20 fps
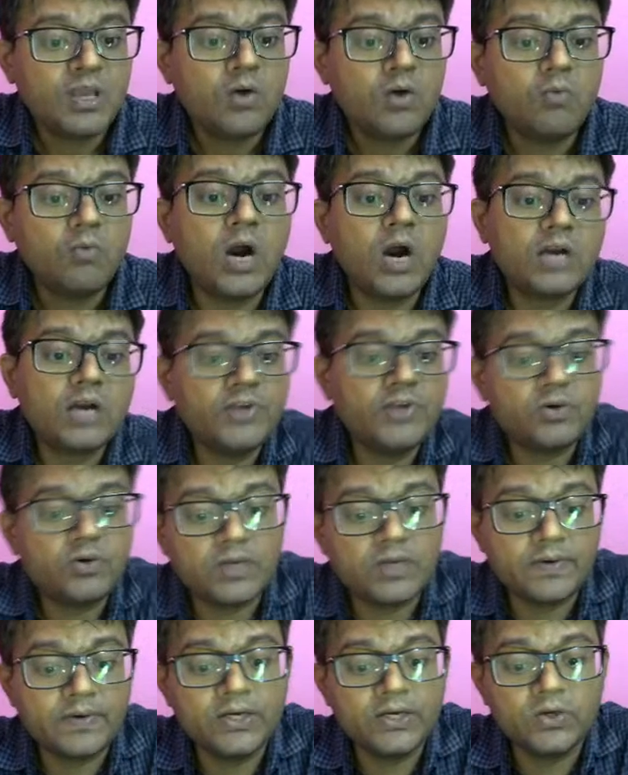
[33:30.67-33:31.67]
What we could
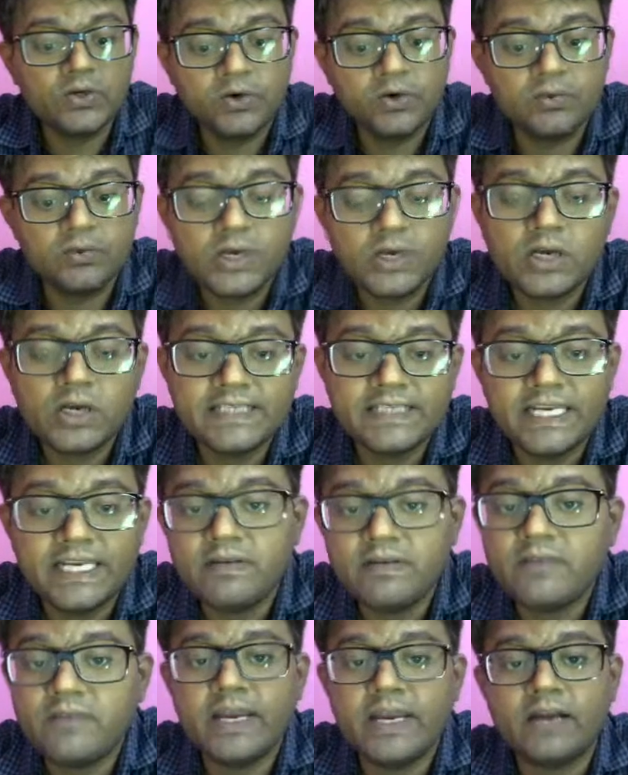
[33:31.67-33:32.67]
already know, because
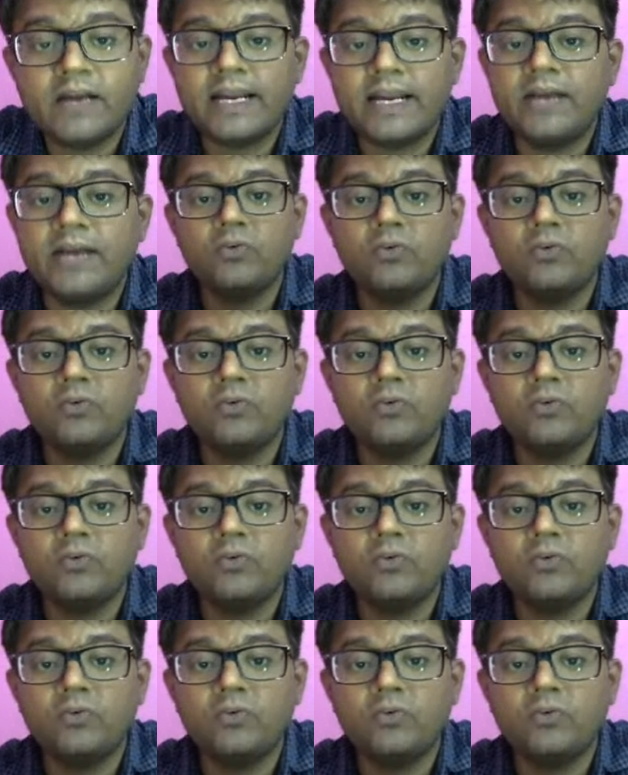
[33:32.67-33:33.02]
anyway we are trying